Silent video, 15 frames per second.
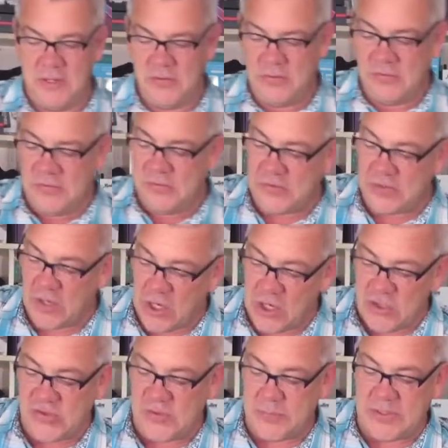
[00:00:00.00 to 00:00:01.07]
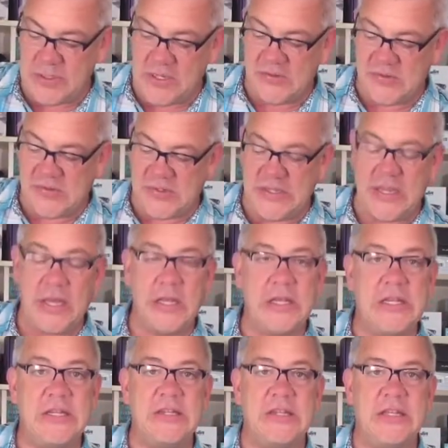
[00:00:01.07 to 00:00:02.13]
This is the RGBIC
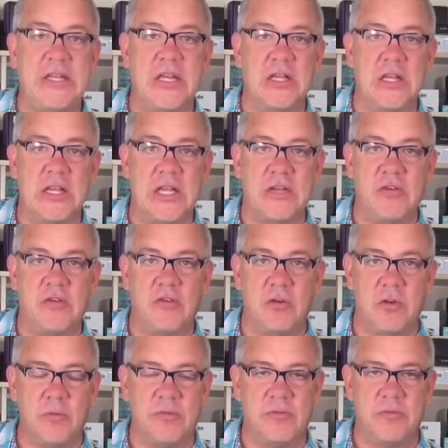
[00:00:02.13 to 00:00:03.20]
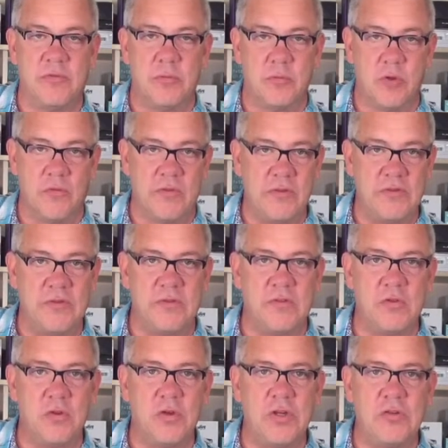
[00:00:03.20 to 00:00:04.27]
LED light strips from Govee. This is
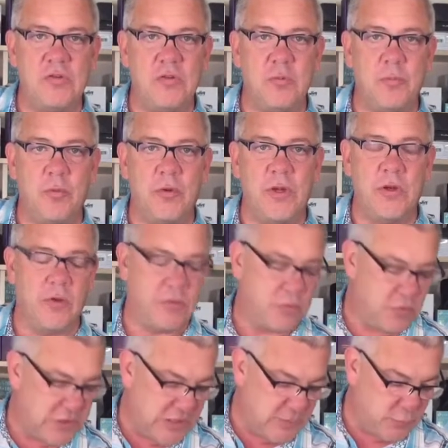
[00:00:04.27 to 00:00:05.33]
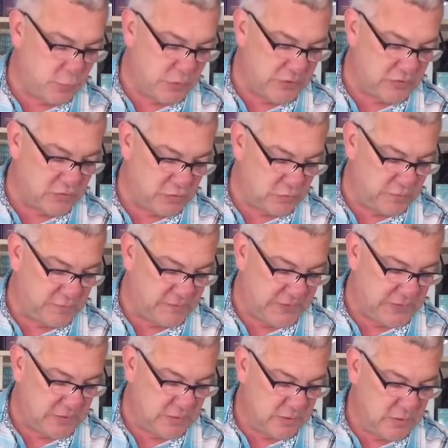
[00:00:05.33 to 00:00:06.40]
38.2
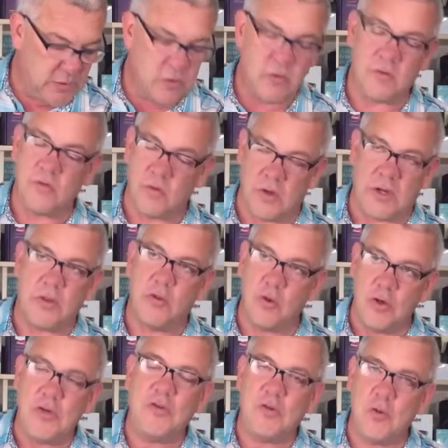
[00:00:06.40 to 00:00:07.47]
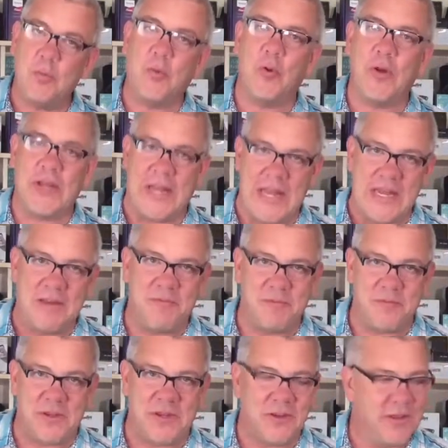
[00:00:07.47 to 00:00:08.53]
feet. Oh, sorry, 32.8
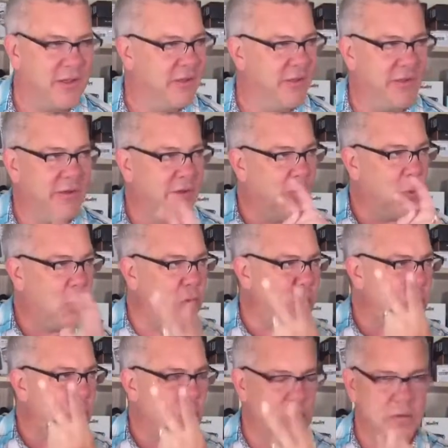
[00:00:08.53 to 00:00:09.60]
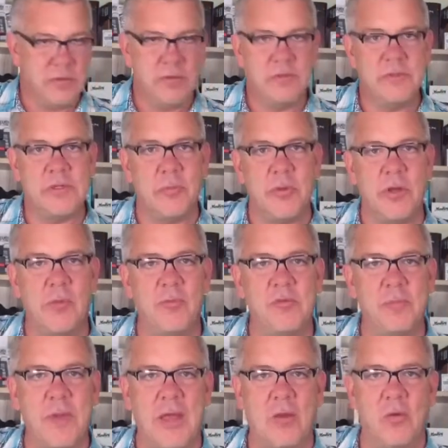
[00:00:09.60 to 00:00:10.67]
feet. Woo! Get my numbers
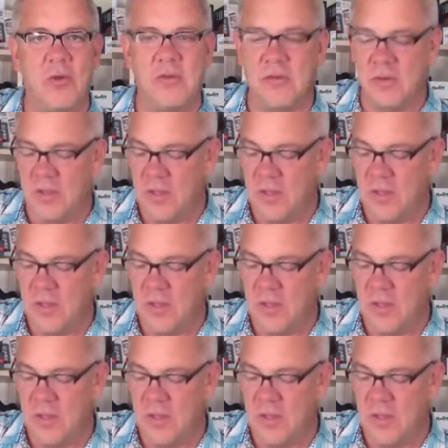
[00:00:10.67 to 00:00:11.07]
backwards.